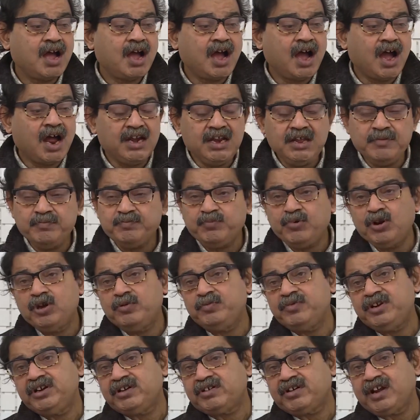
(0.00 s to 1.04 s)

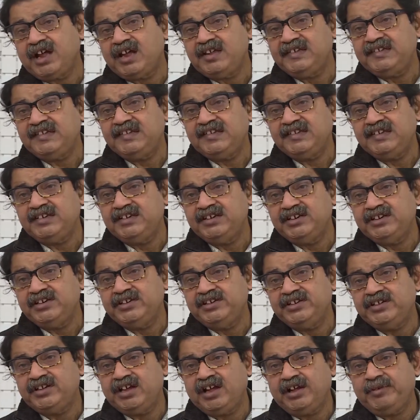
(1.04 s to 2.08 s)
Unemployment crisis in
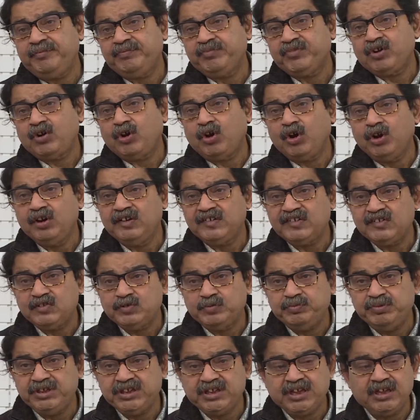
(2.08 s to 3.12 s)
India also
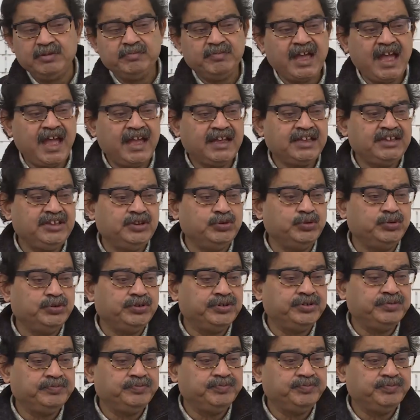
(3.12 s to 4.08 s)
became acute.